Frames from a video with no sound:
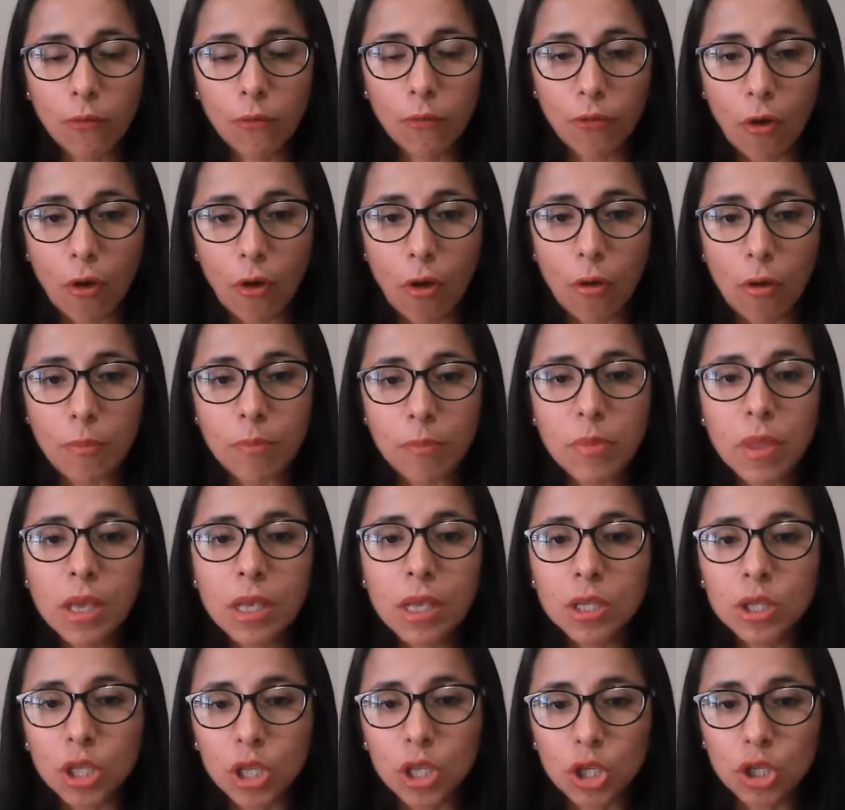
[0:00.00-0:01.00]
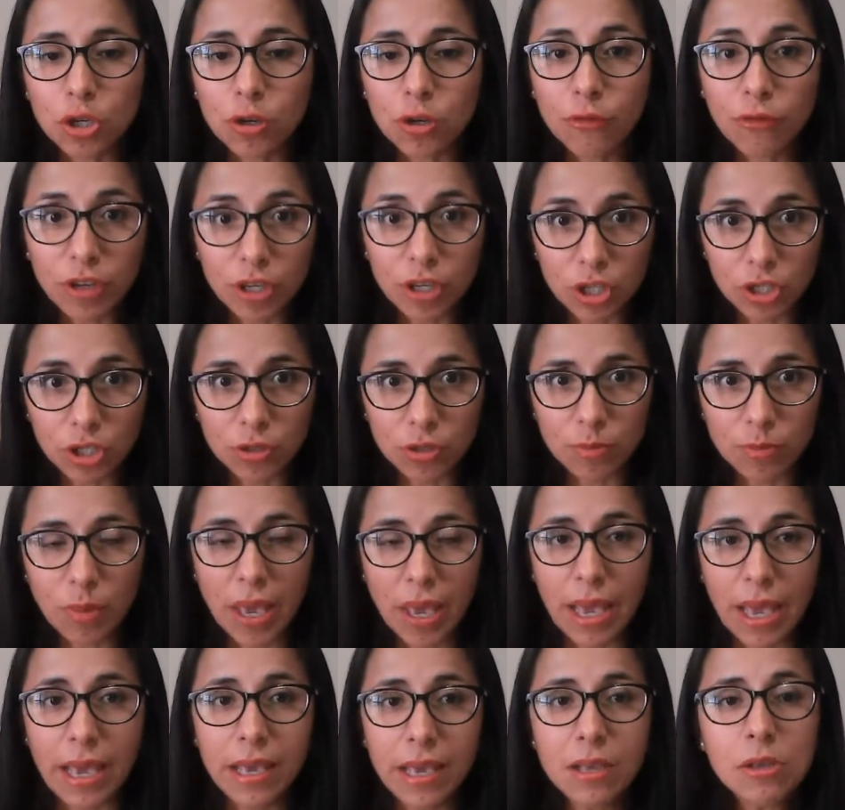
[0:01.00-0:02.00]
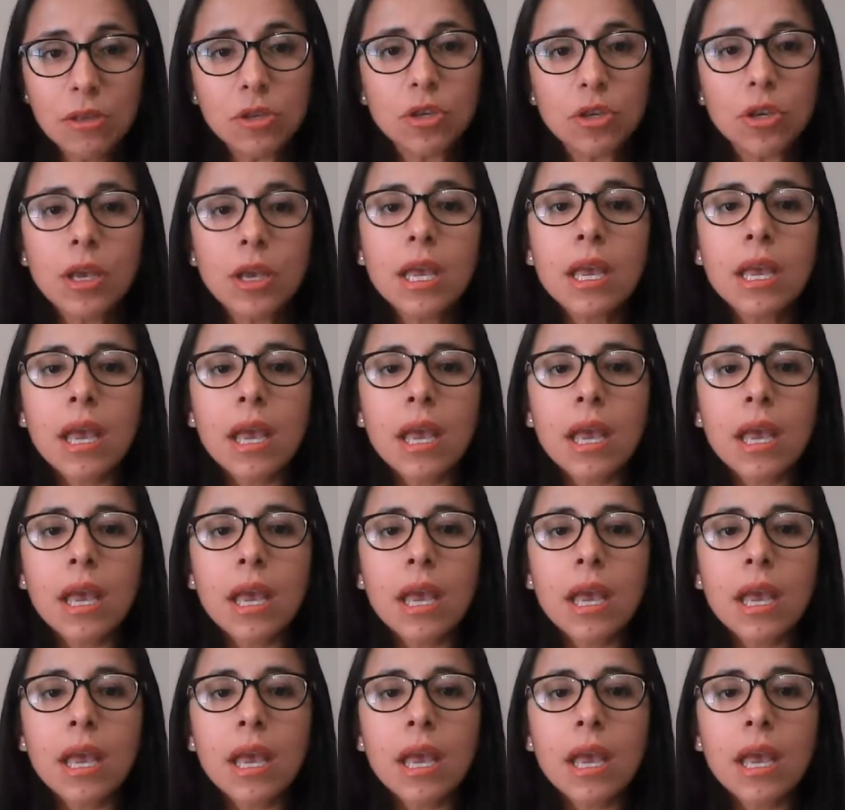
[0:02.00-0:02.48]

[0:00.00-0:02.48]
from Teacher Vision page,